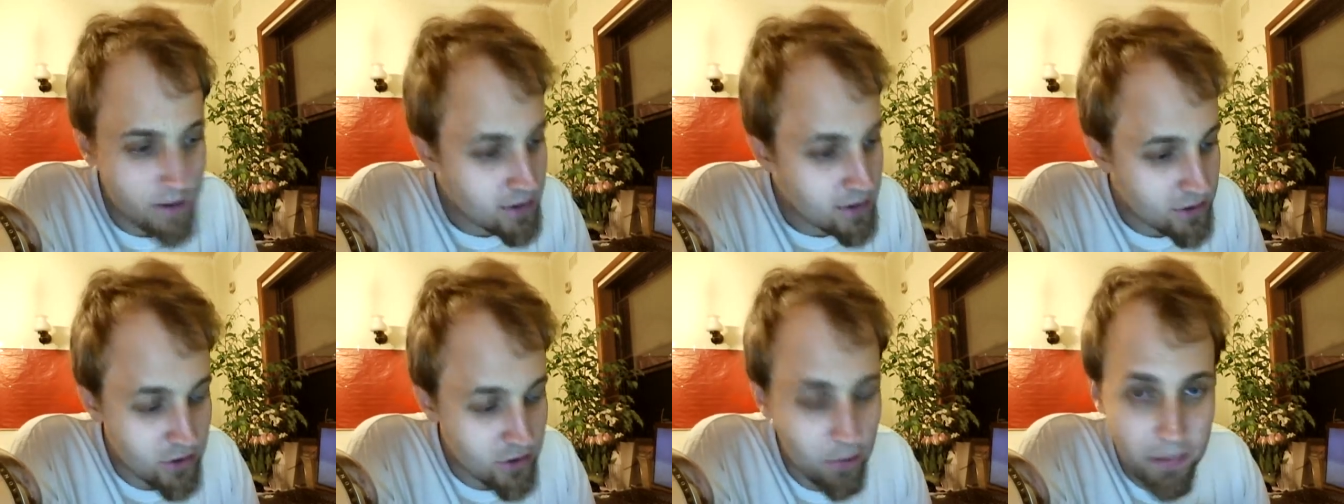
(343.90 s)

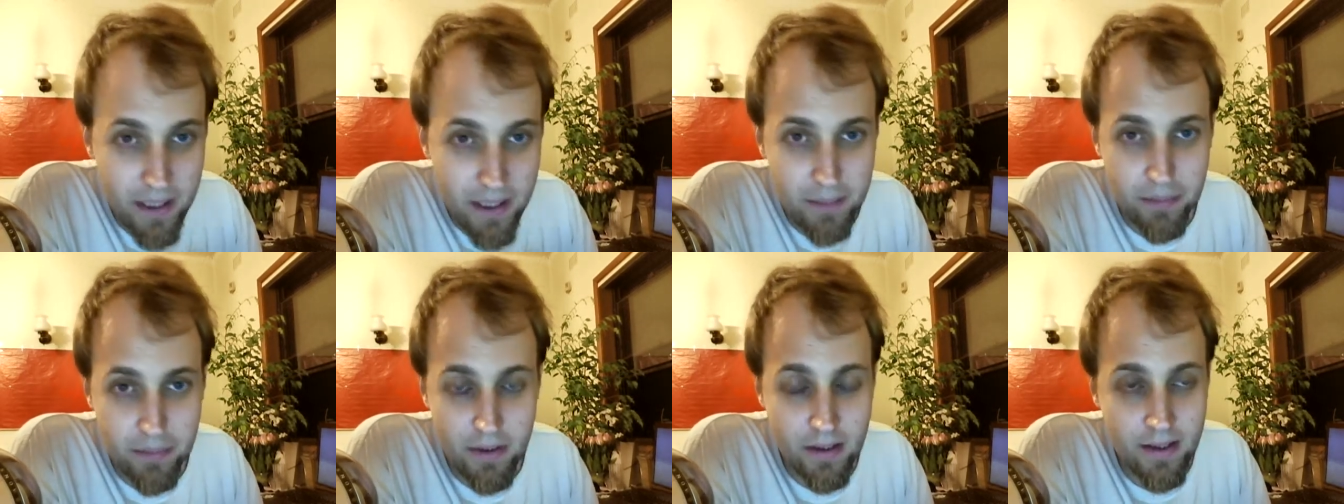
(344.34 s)
So
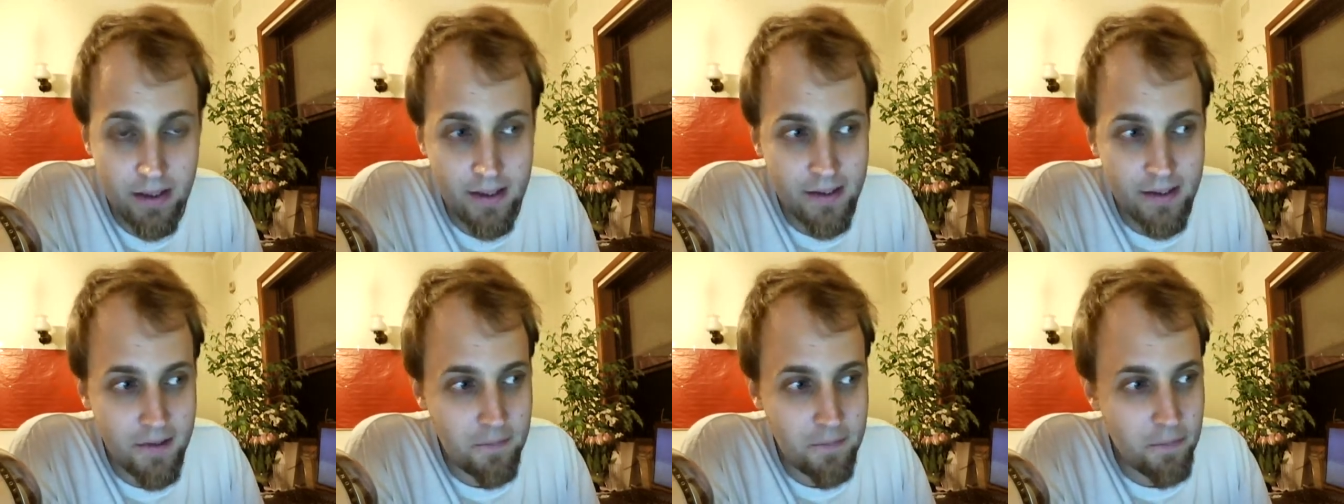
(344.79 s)
people
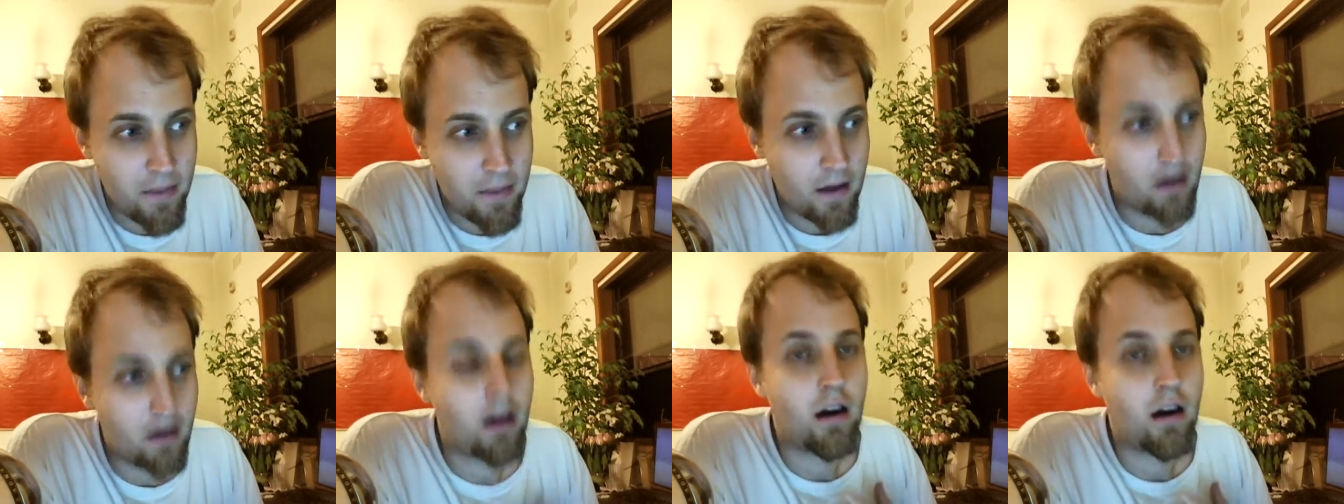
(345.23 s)

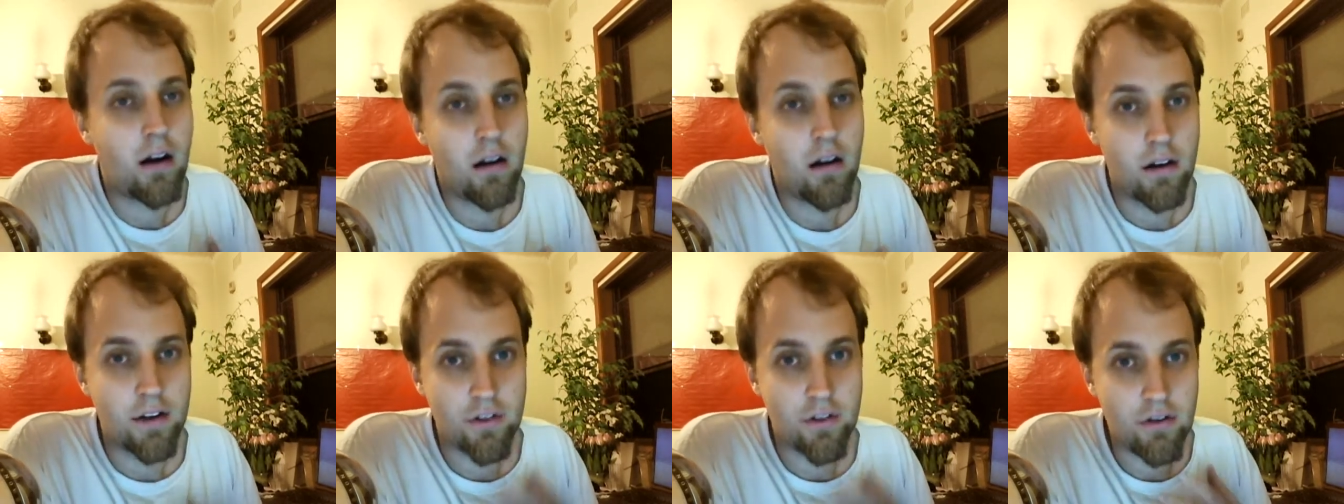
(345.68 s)

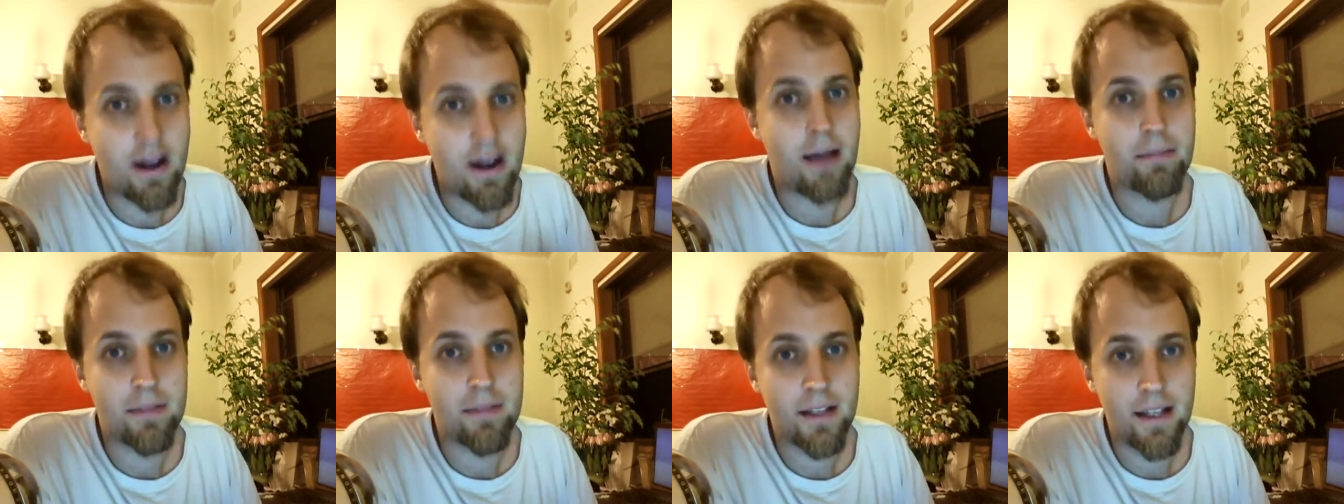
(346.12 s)
are
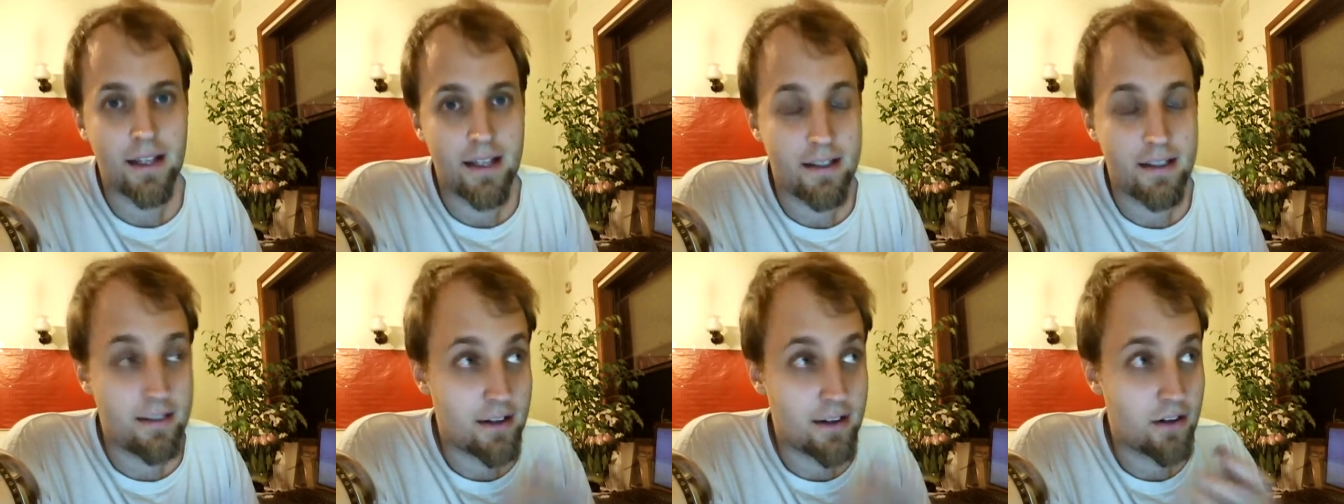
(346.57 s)
trapped
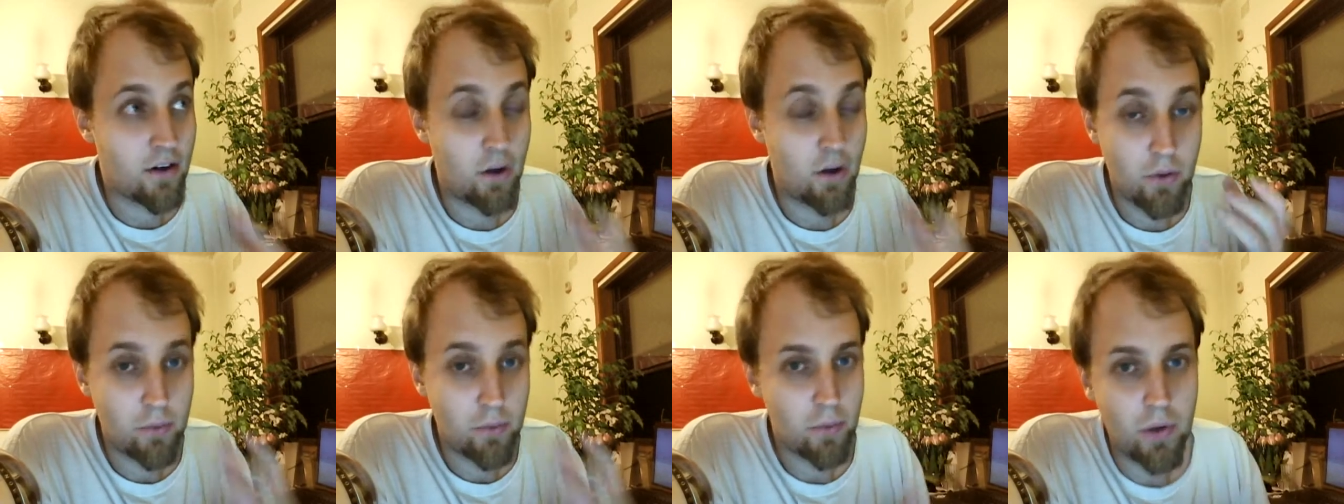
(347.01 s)
in their
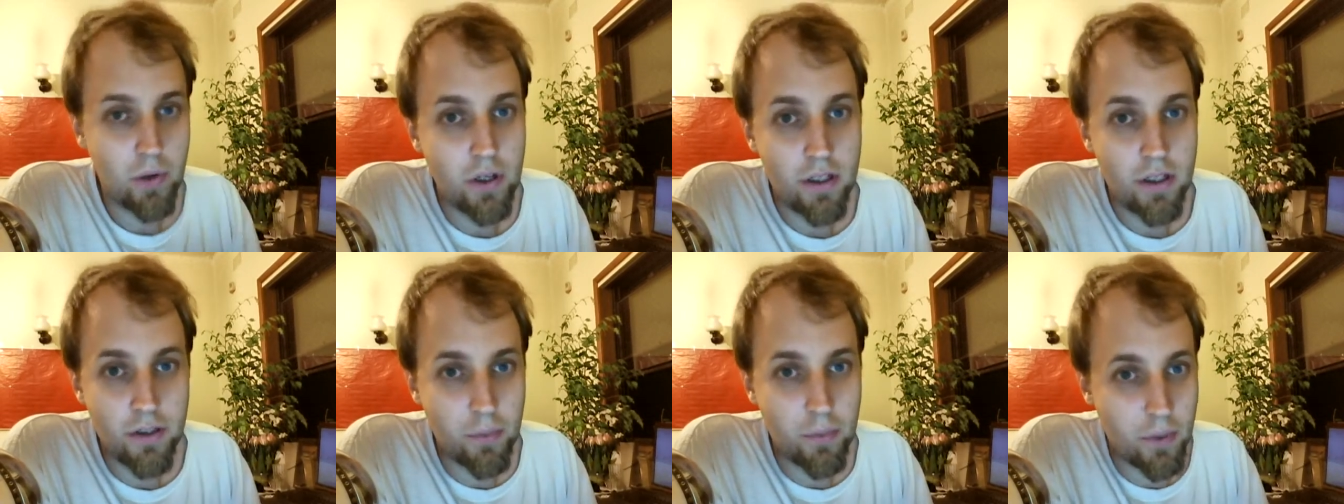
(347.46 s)
own
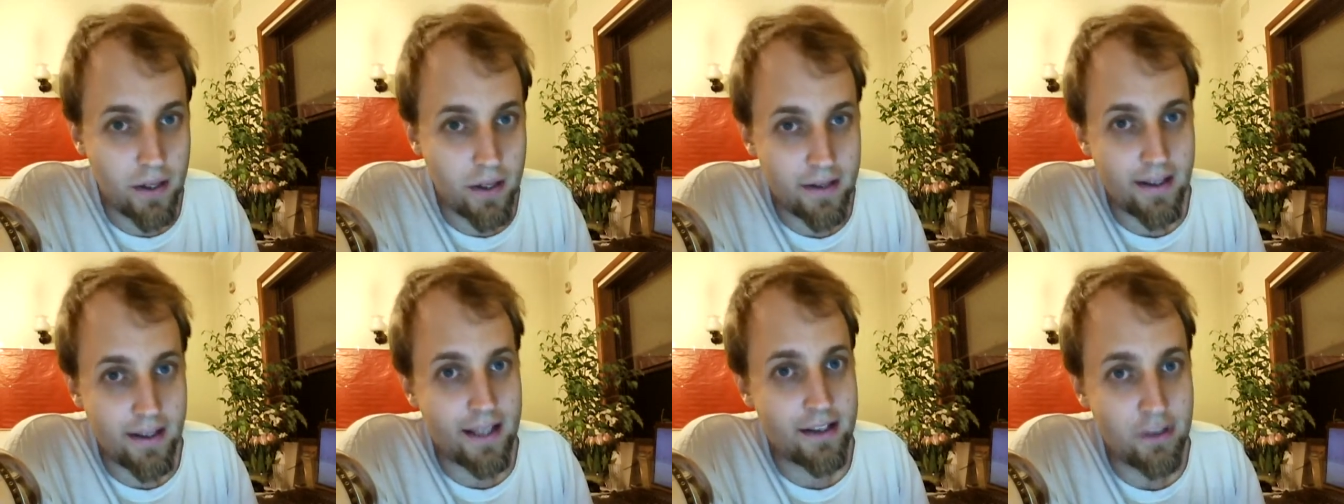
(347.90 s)
world where
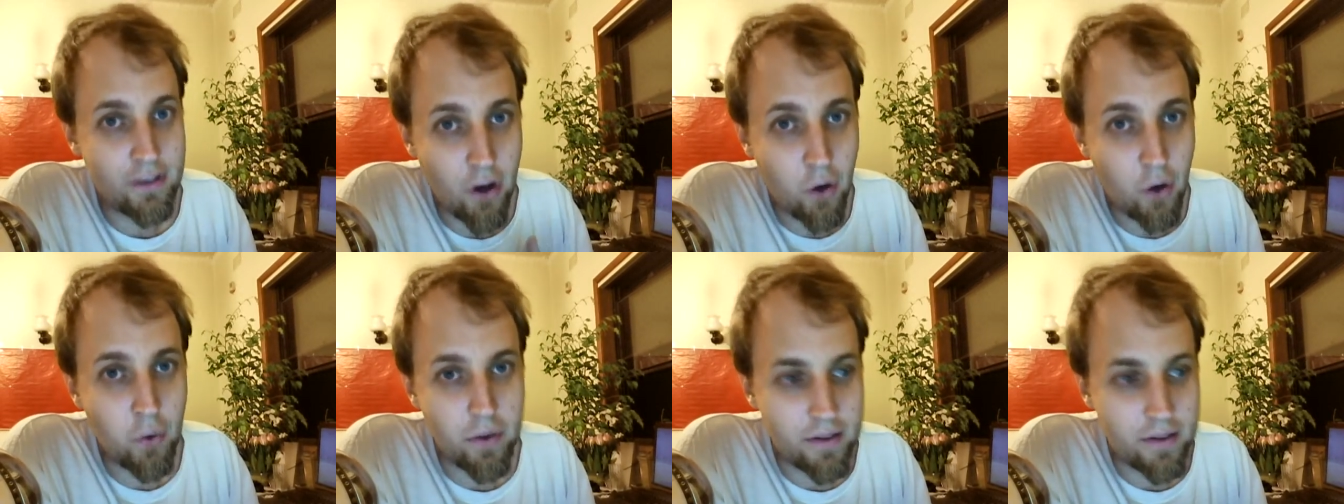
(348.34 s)
they
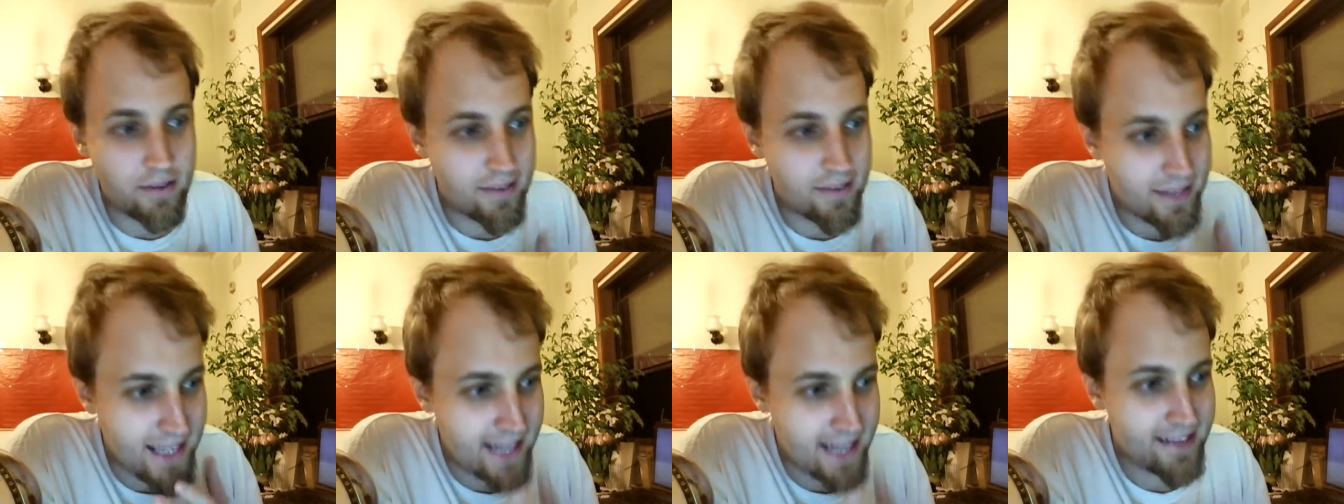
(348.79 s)
don't
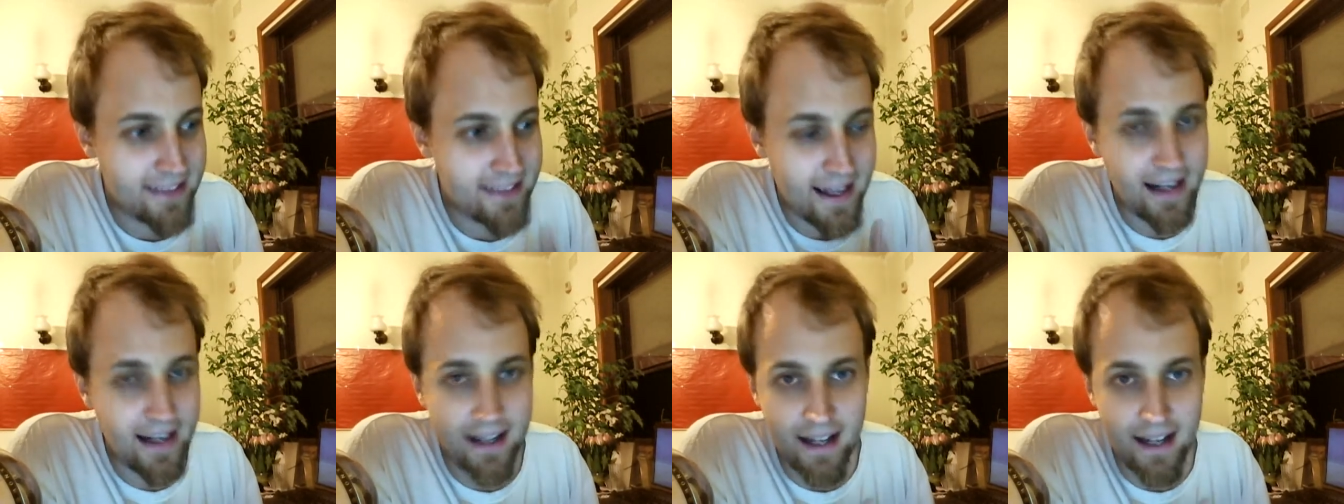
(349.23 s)
get
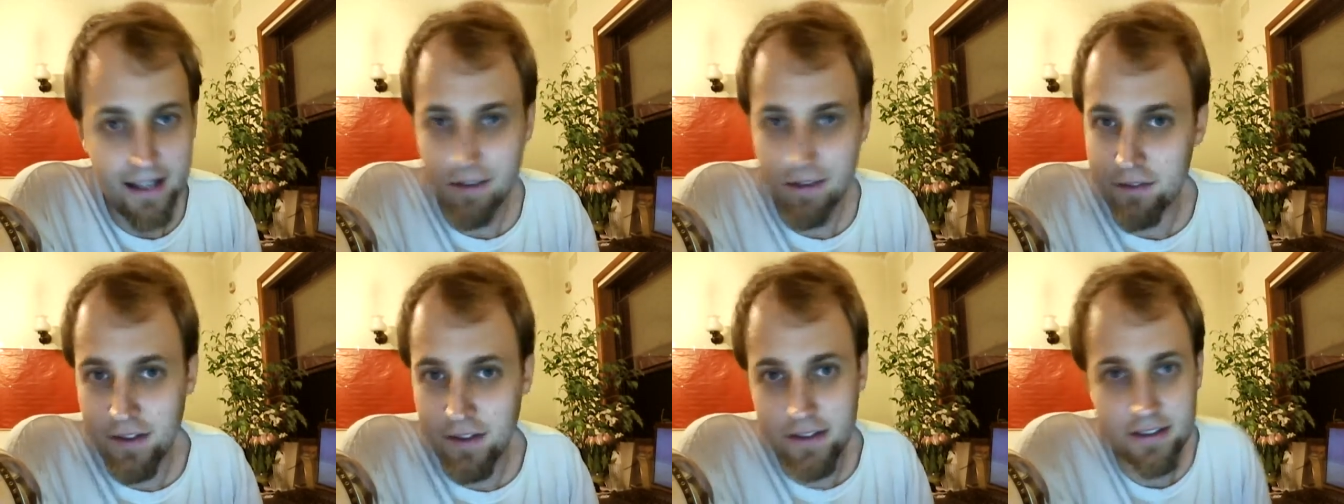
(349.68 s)
that kind
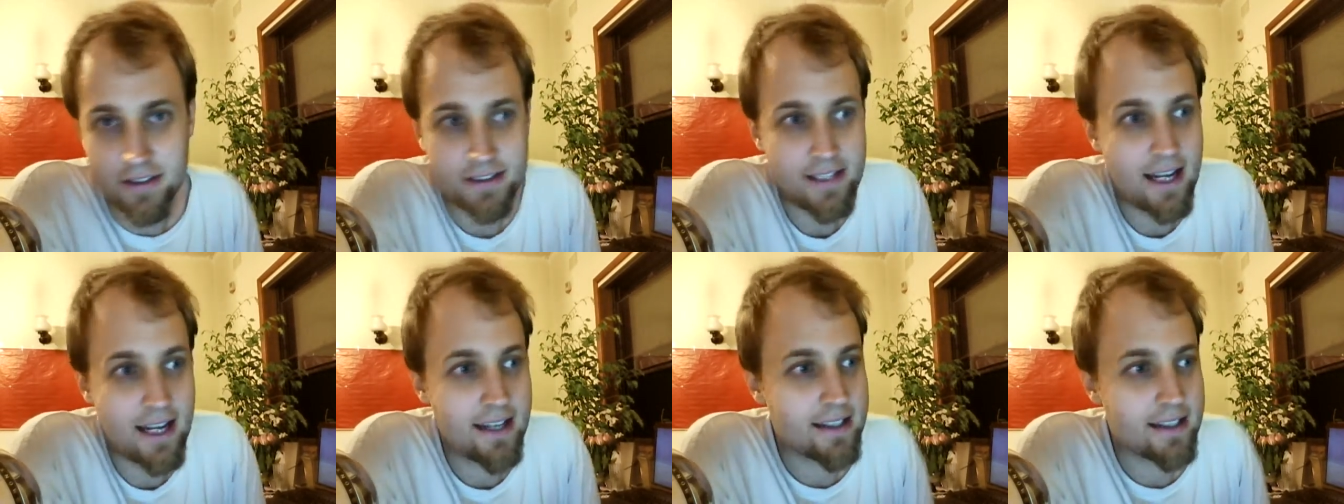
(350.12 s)
of
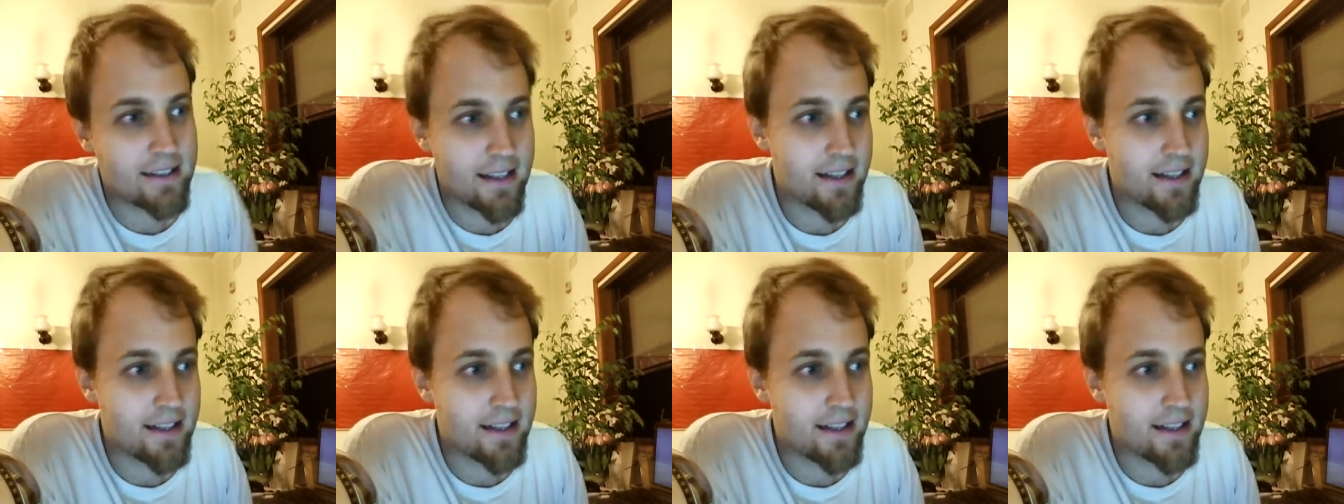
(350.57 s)
understanding.